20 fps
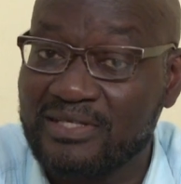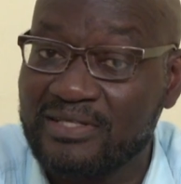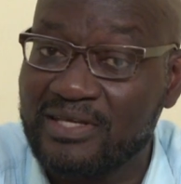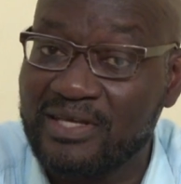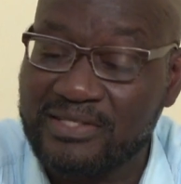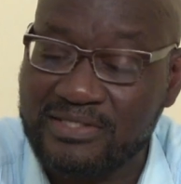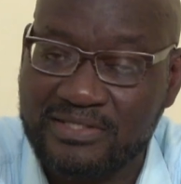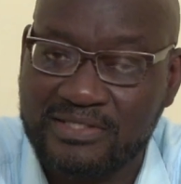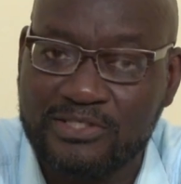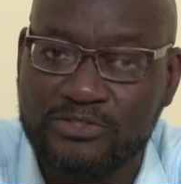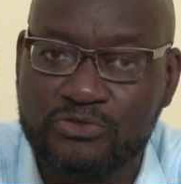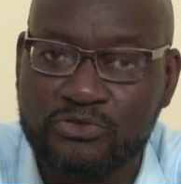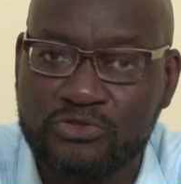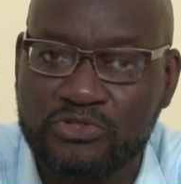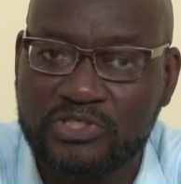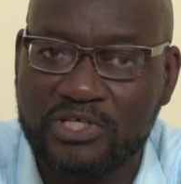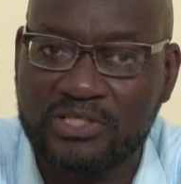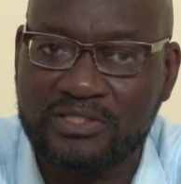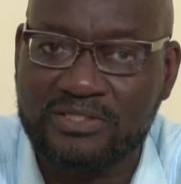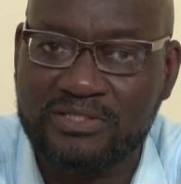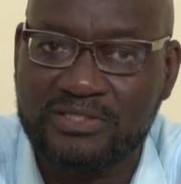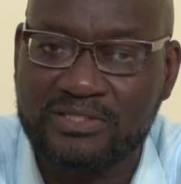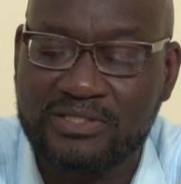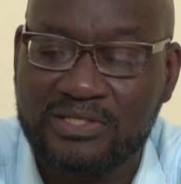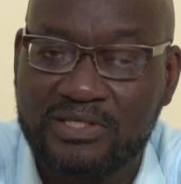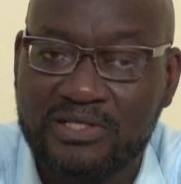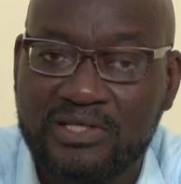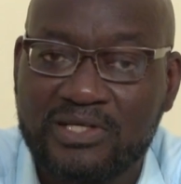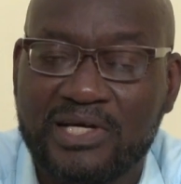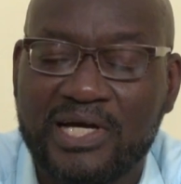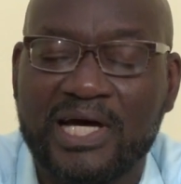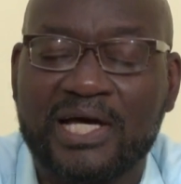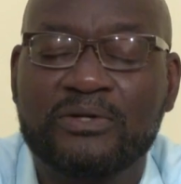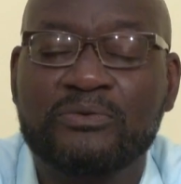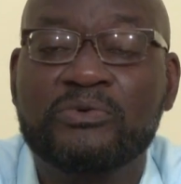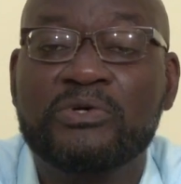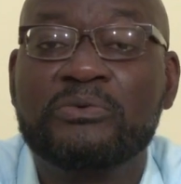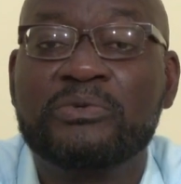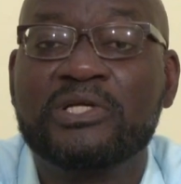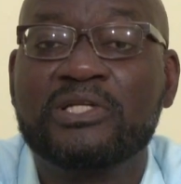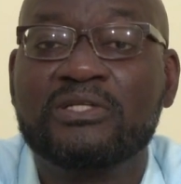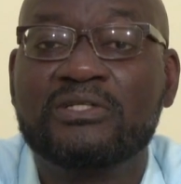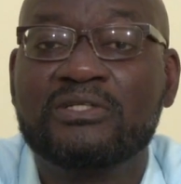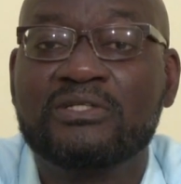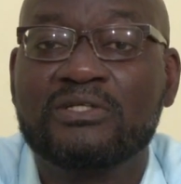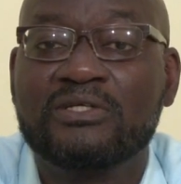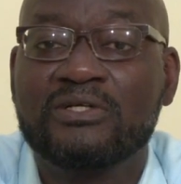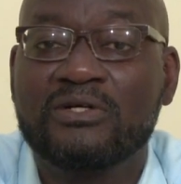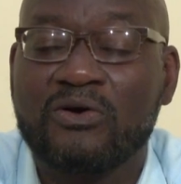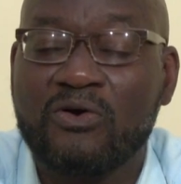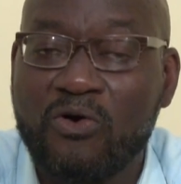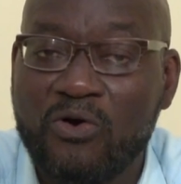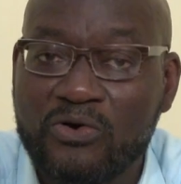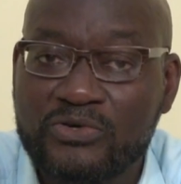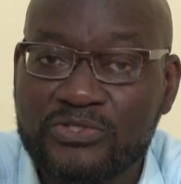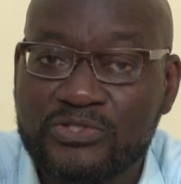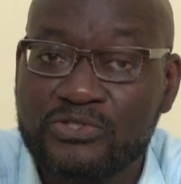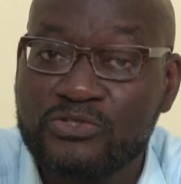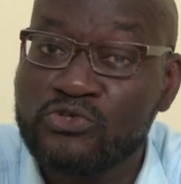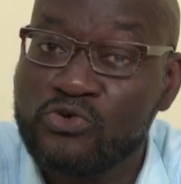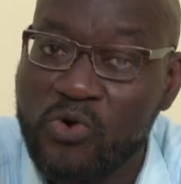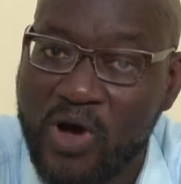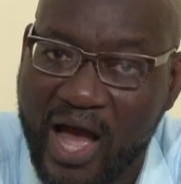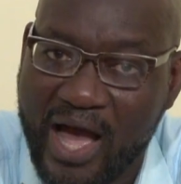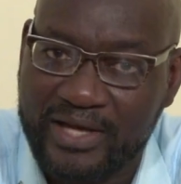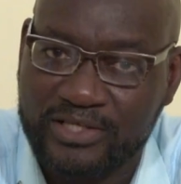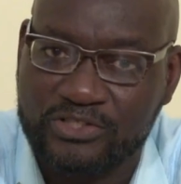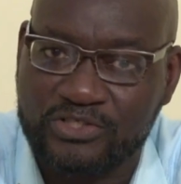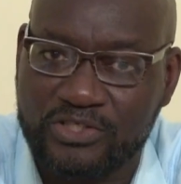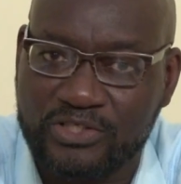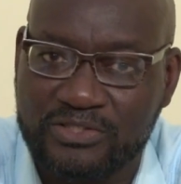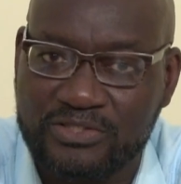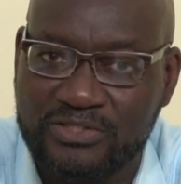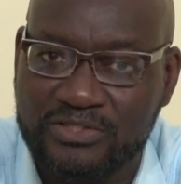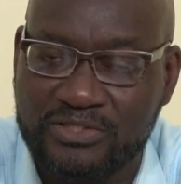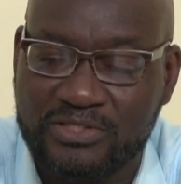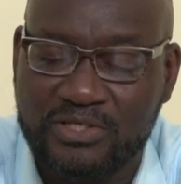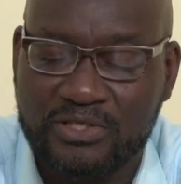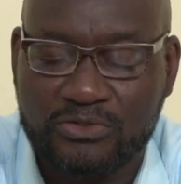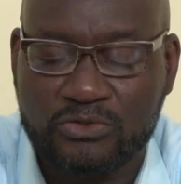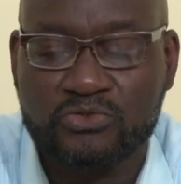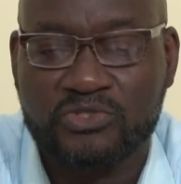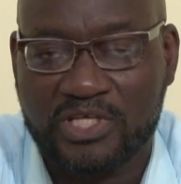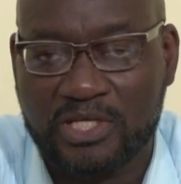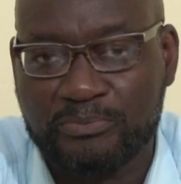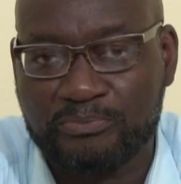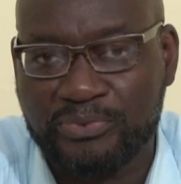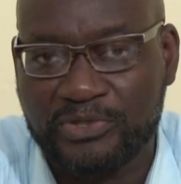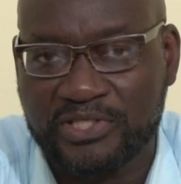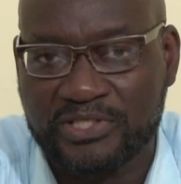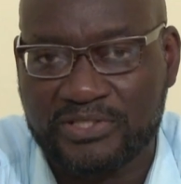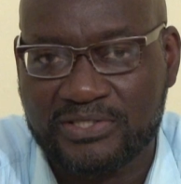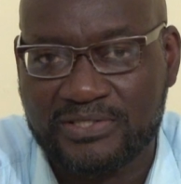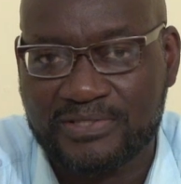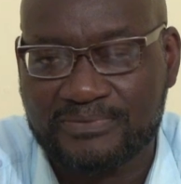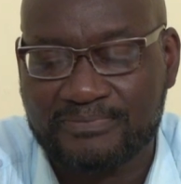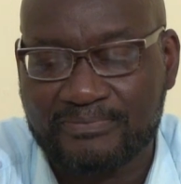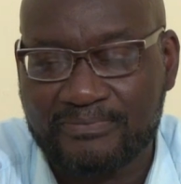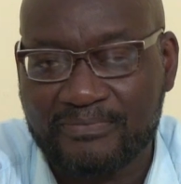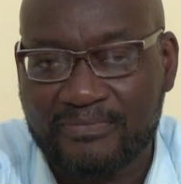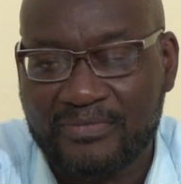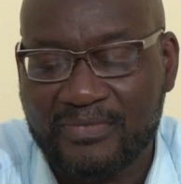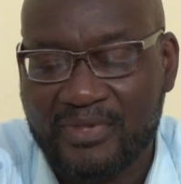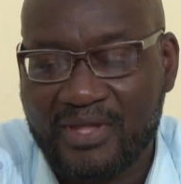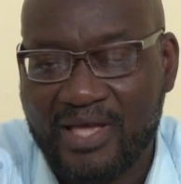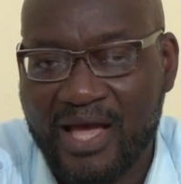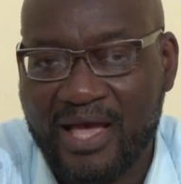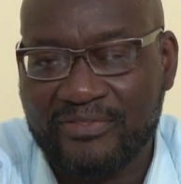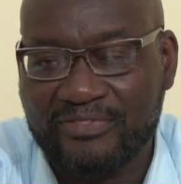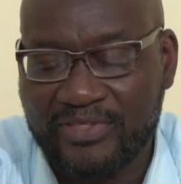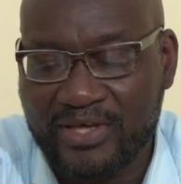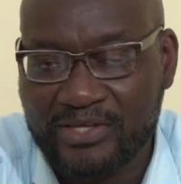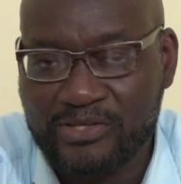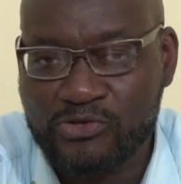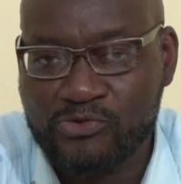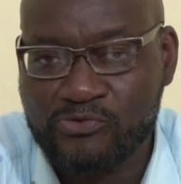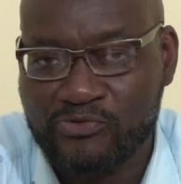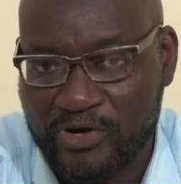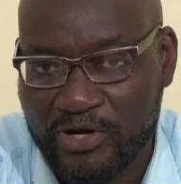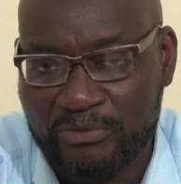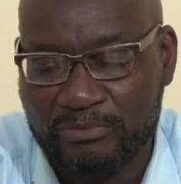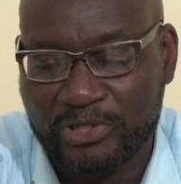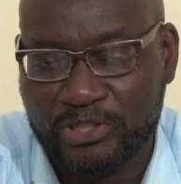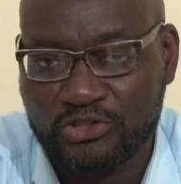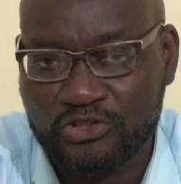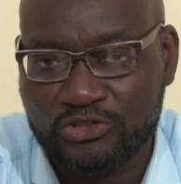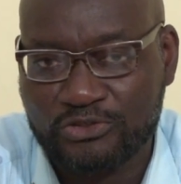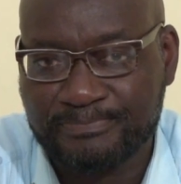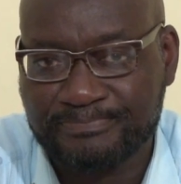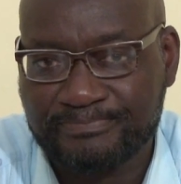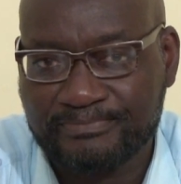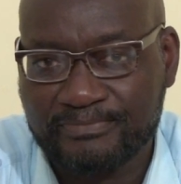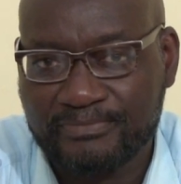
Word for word: the institutions and we will cause new actions to take place. I thank you very much.